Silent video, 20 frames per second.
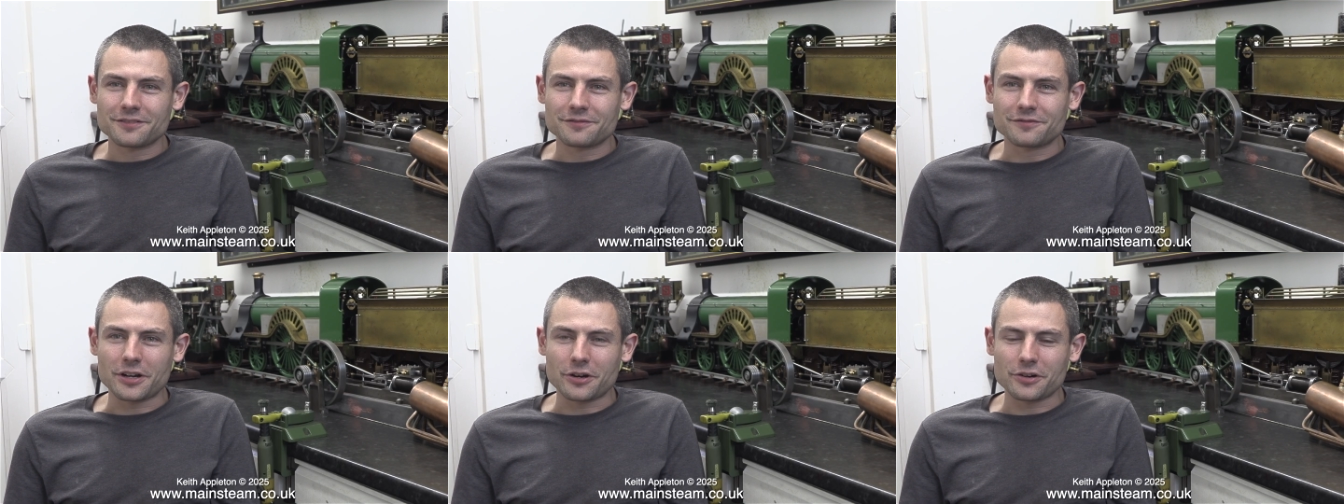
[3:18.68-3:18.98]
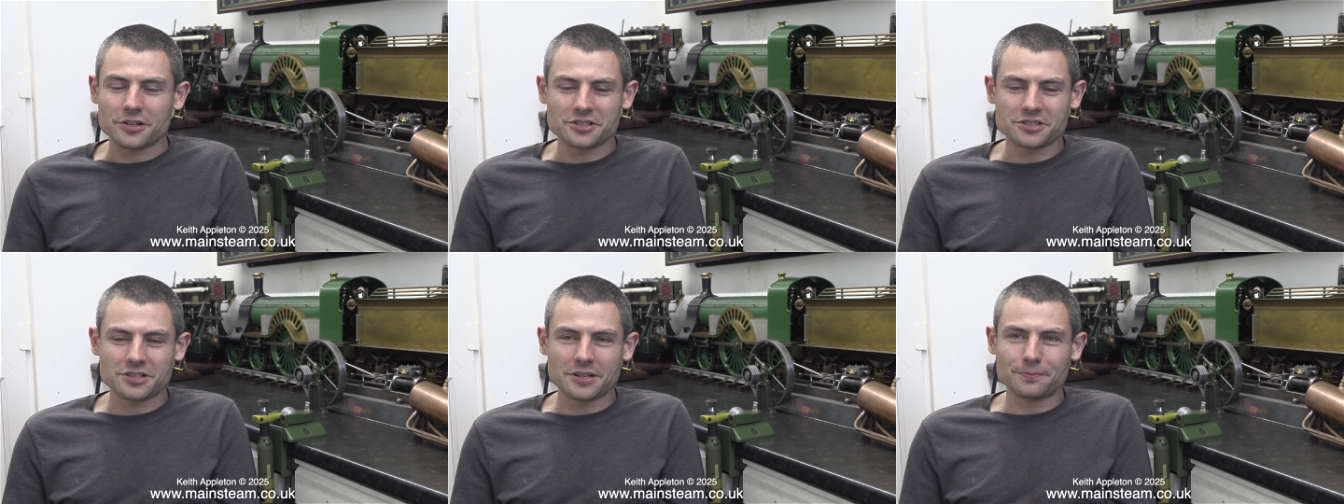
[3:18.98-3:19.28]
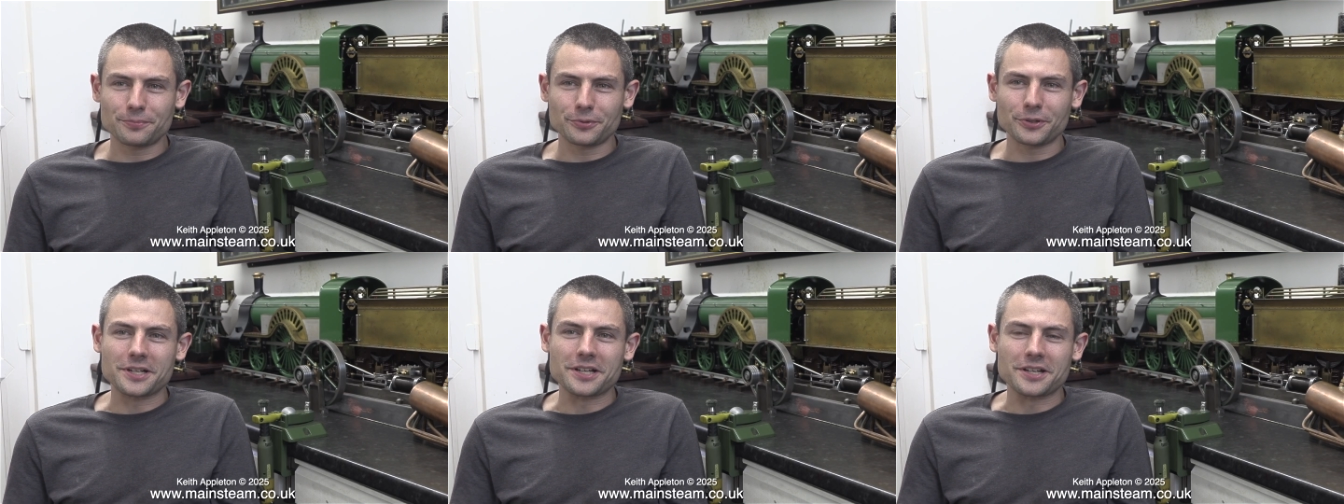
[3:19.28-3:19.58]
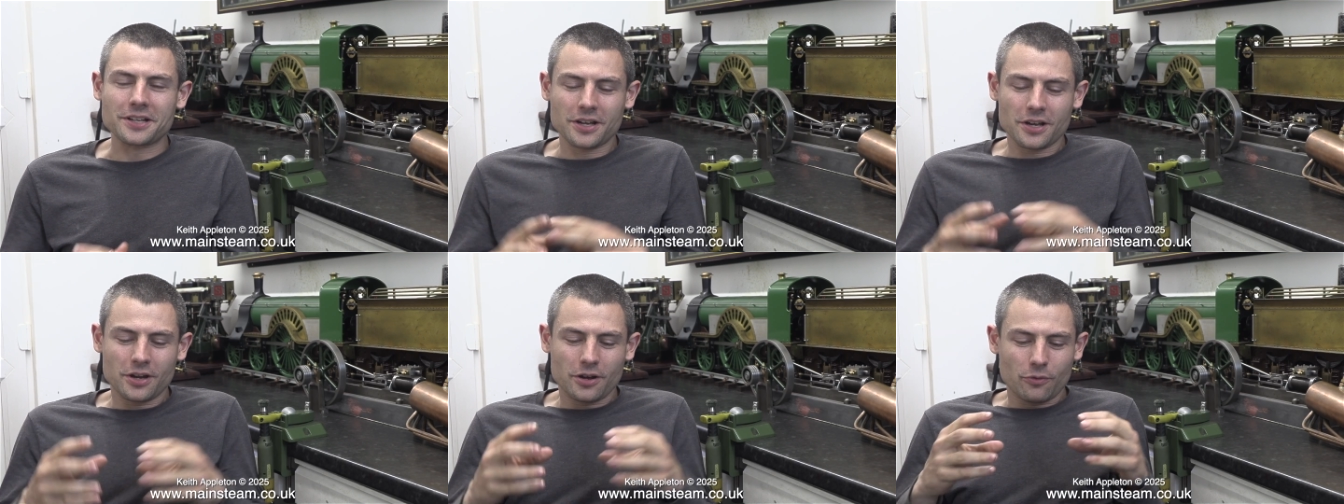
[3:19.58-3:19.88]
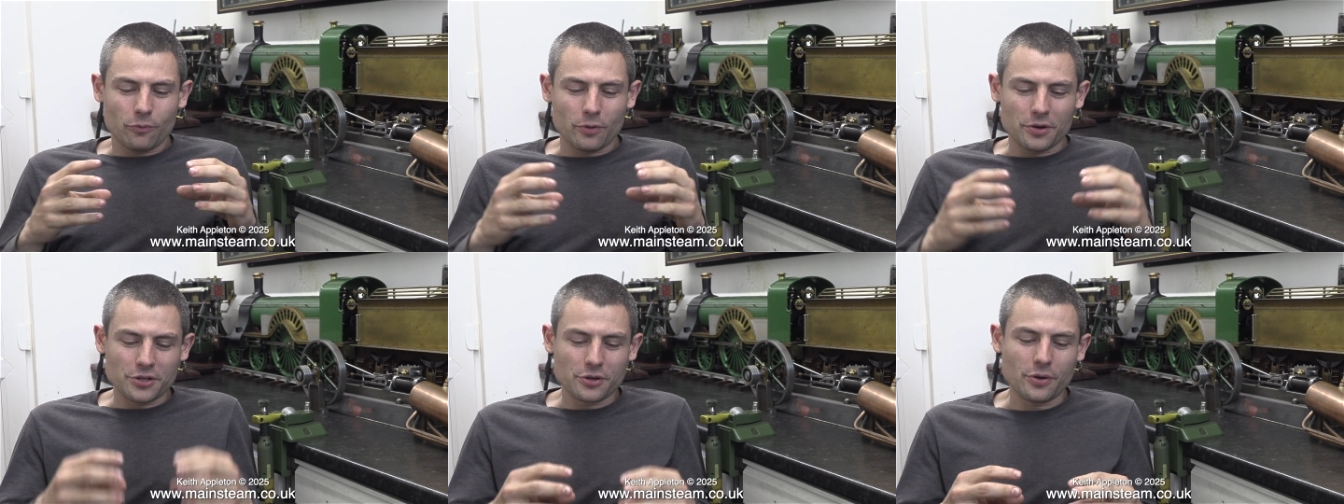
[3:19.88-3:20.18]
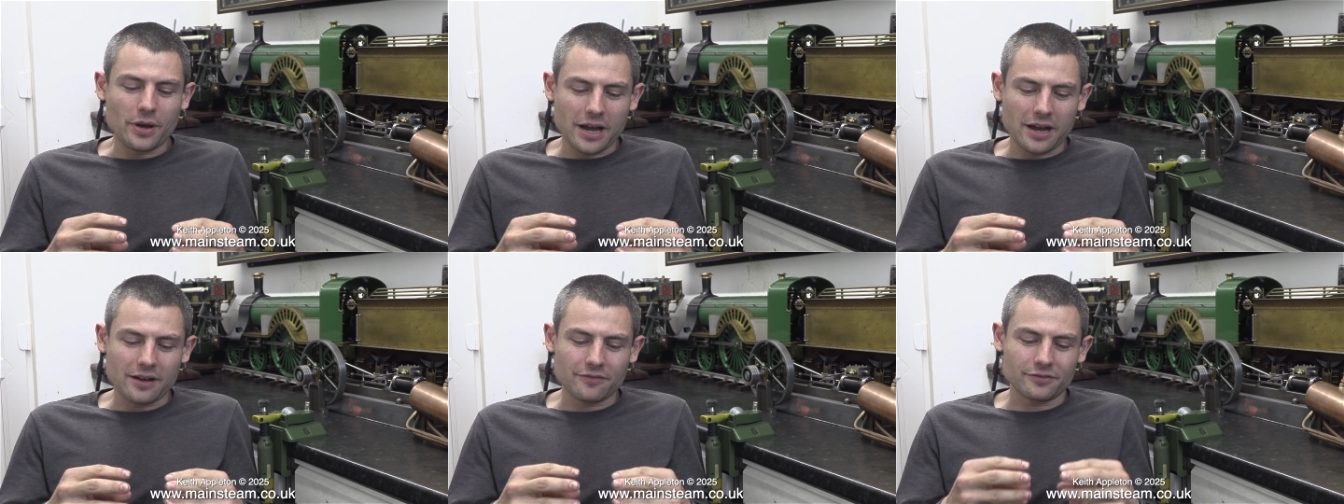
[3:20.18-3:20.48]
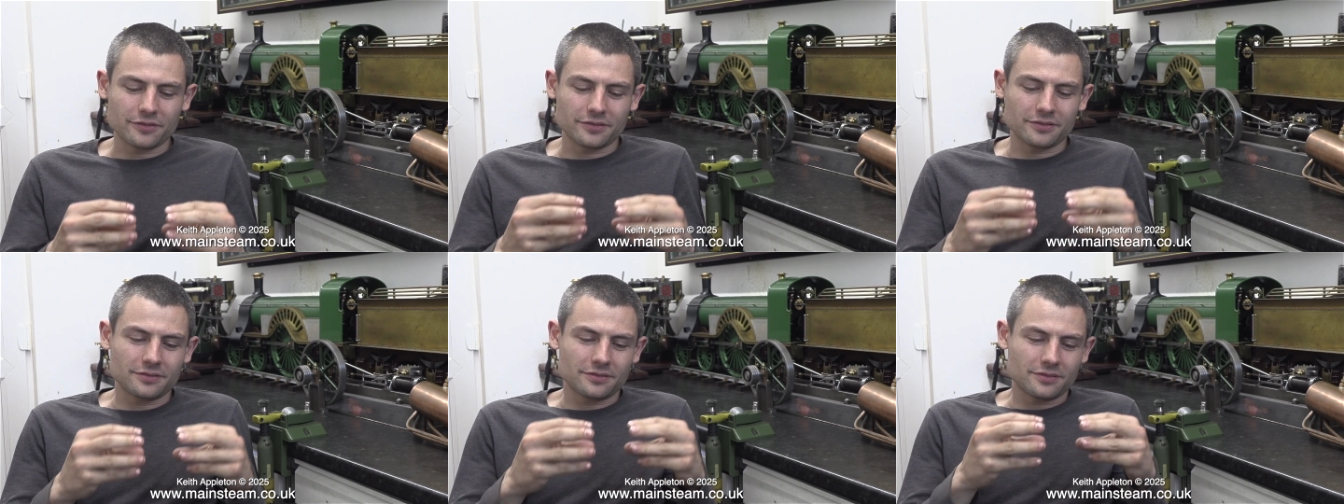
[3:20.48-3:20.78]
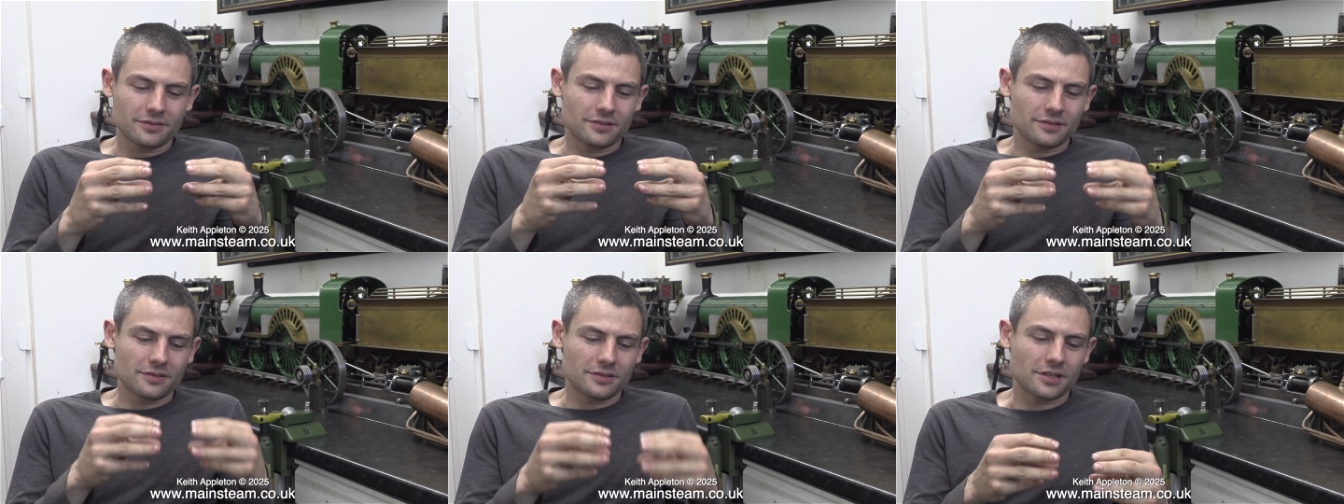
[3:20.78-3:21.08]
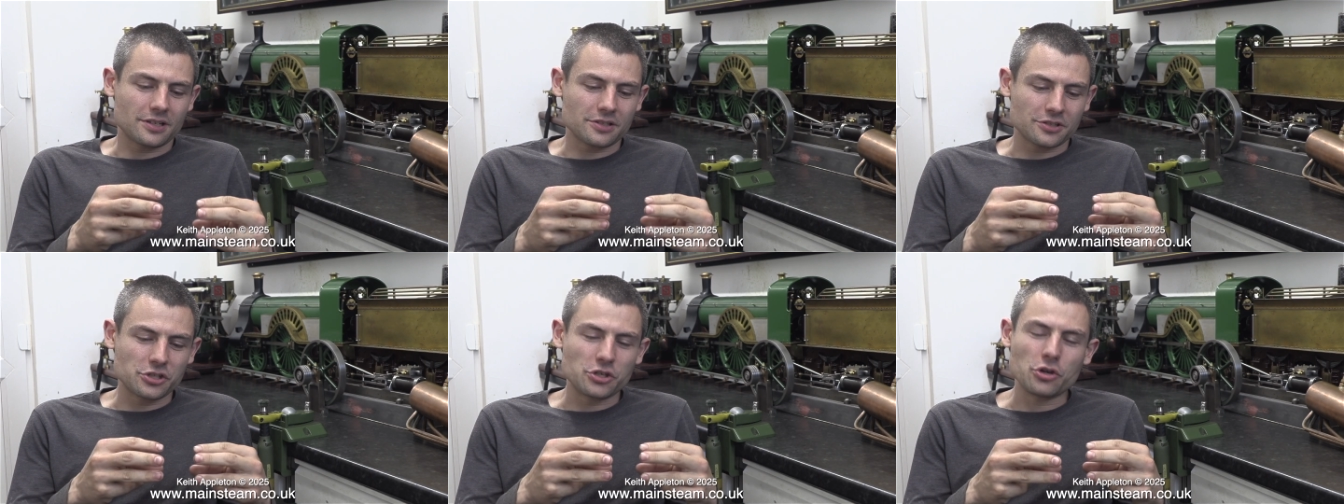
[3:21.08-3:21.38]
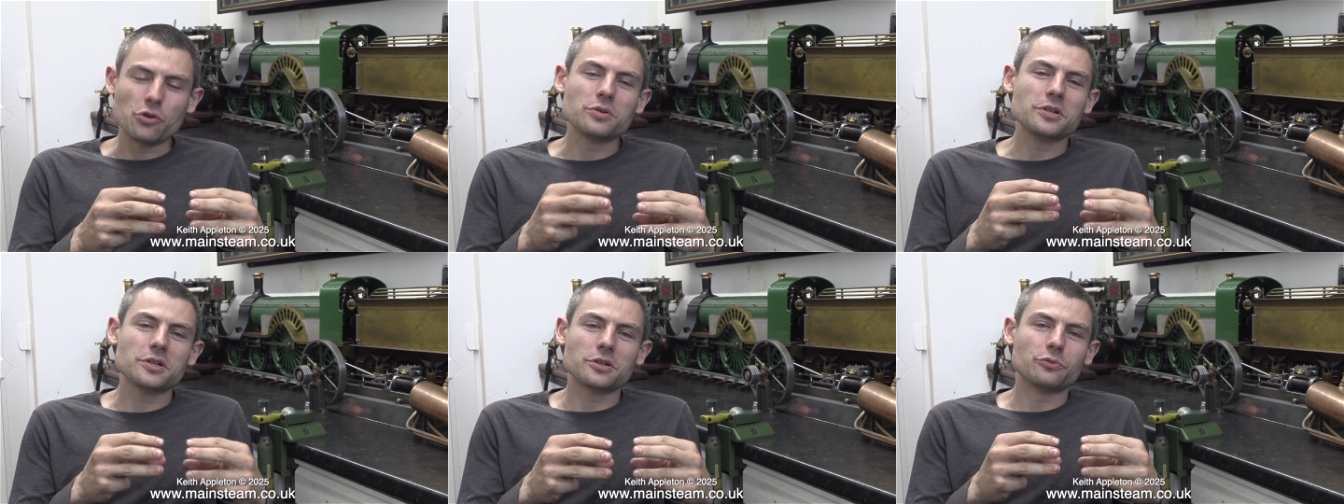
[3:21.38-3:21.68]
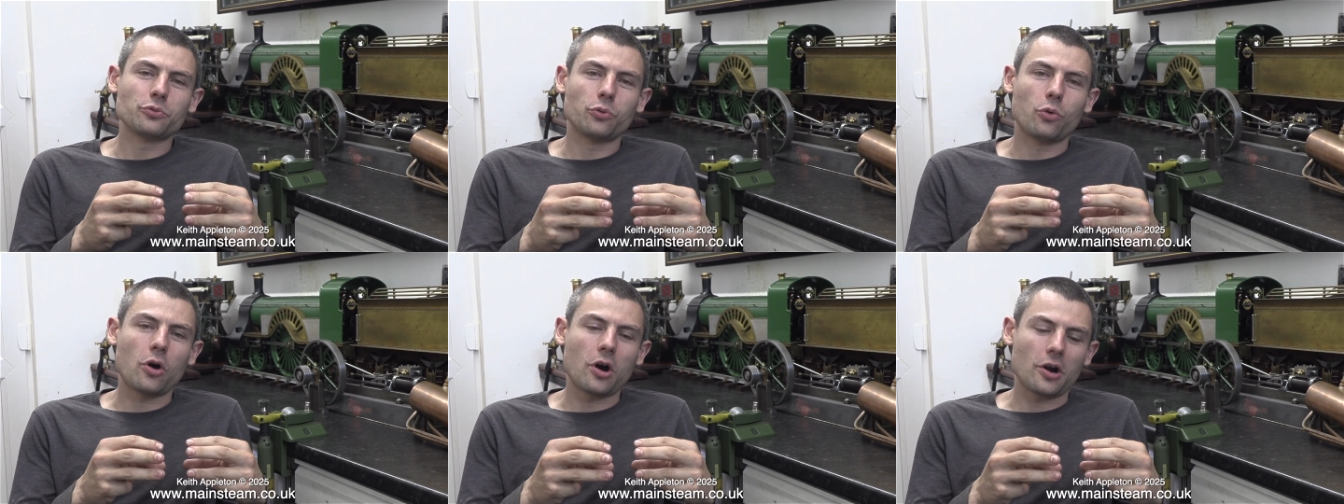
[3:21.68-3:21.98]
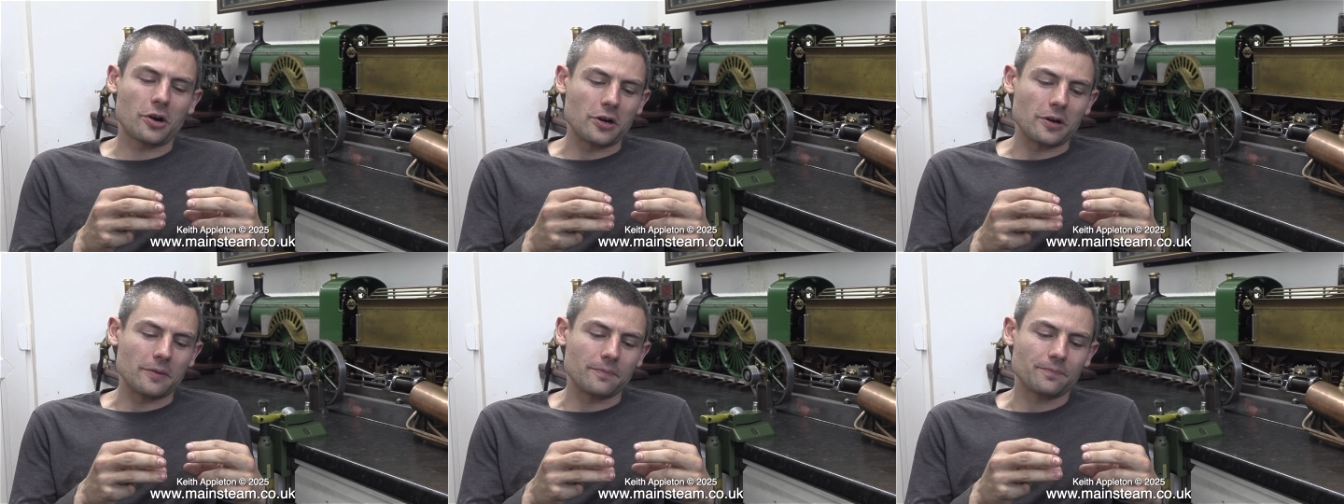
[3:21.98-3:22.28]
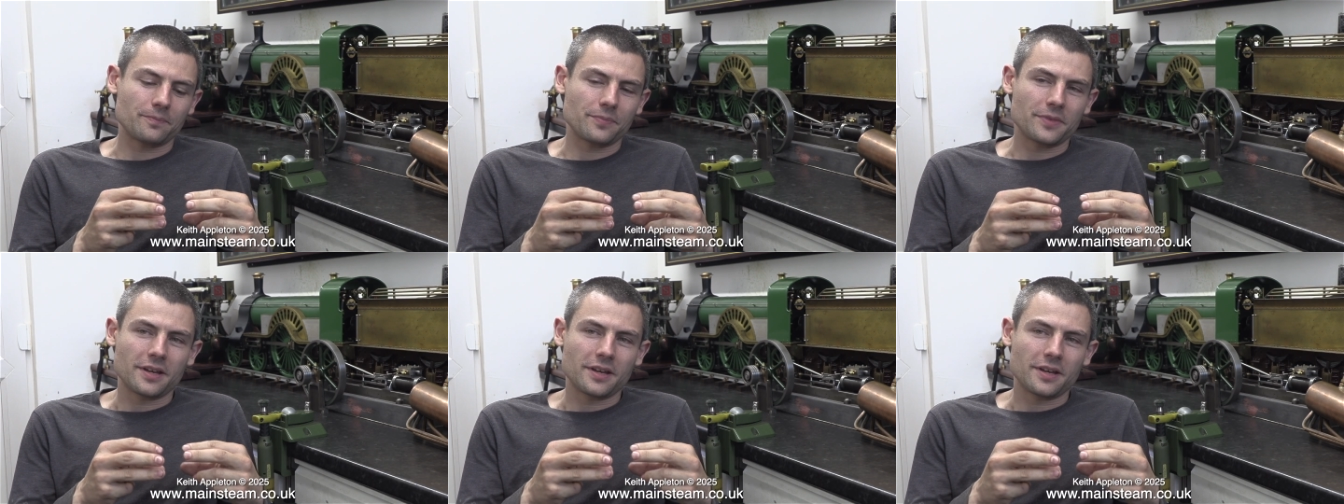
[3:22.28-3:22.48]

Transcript: Very simply, when you have a unit of water